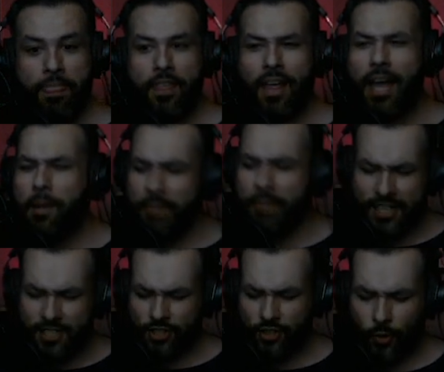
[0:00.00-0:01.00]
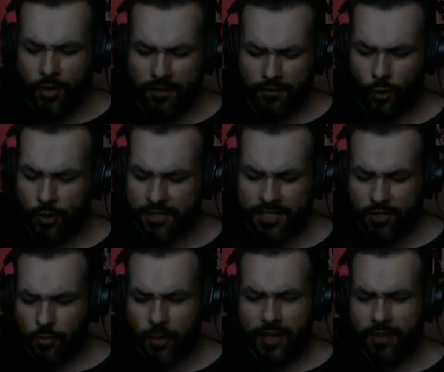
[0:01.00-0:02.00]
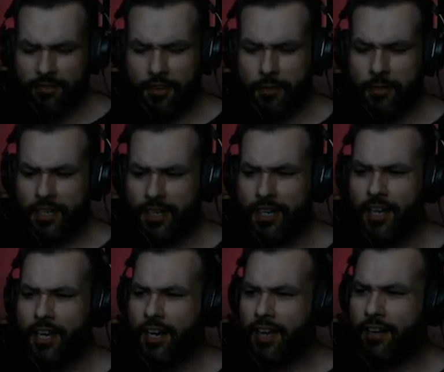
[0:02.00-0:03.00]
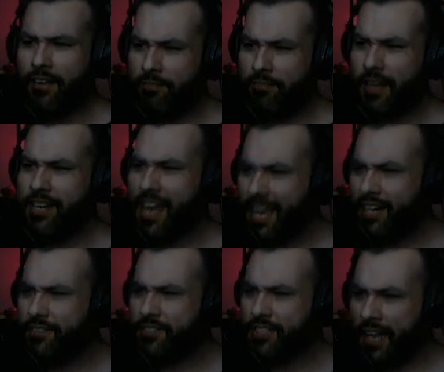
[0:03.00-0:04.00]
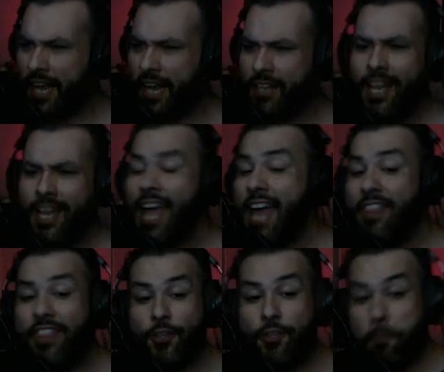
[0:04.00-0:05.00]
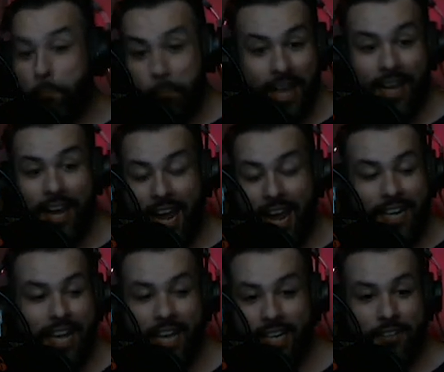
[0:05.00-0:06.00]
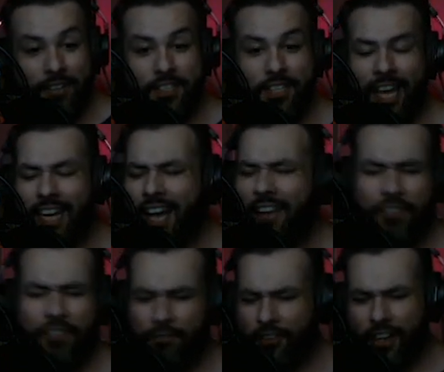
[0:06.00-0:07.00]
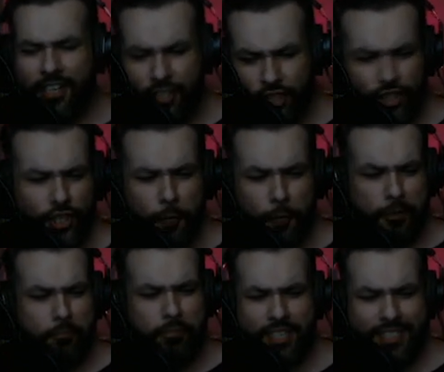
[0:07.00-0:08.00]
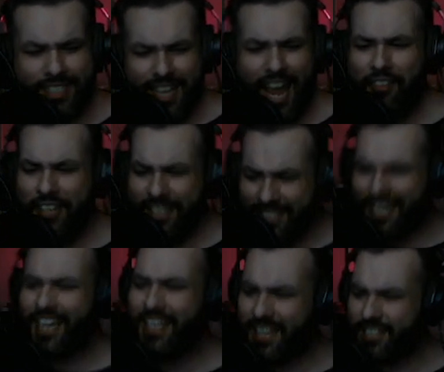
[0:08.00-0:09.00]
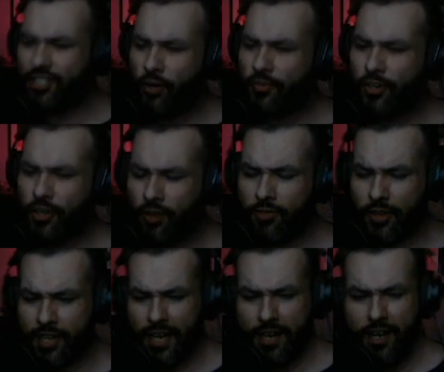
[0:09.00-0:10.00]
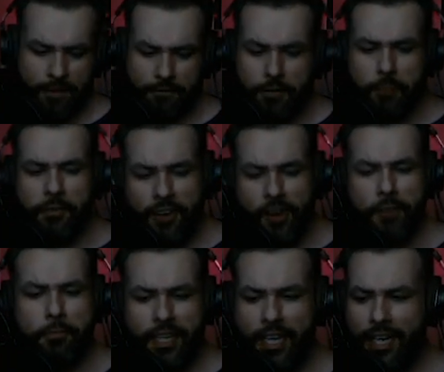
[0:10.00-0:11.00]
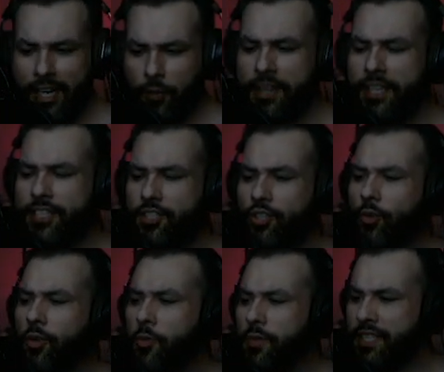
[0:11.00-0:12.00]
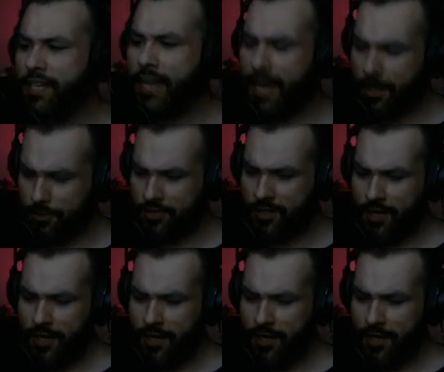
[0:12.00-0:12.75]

I mean, this story, of course, it's written from a a, a a, negative slant, and there's been a negative slant. I feel fucking stupid uh, having to say this over and over again. From the very beginning, when this tour was announced,